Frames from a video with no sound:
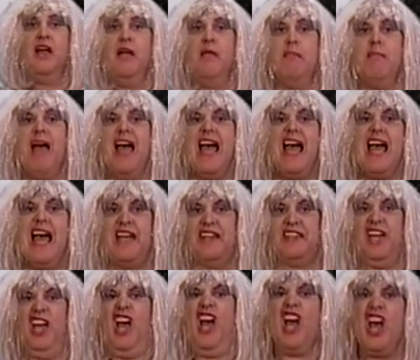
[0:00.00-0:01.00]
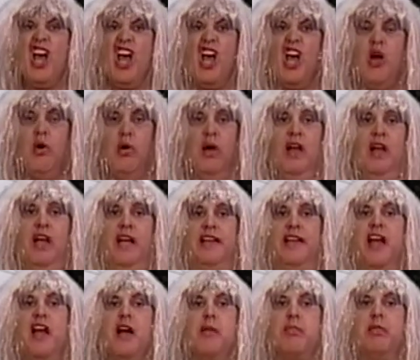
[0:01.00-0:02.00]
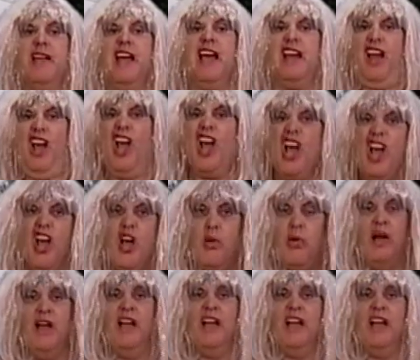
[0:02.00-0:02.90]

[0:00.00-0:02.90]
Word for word: MASH, oh, Carol Burnett, oh,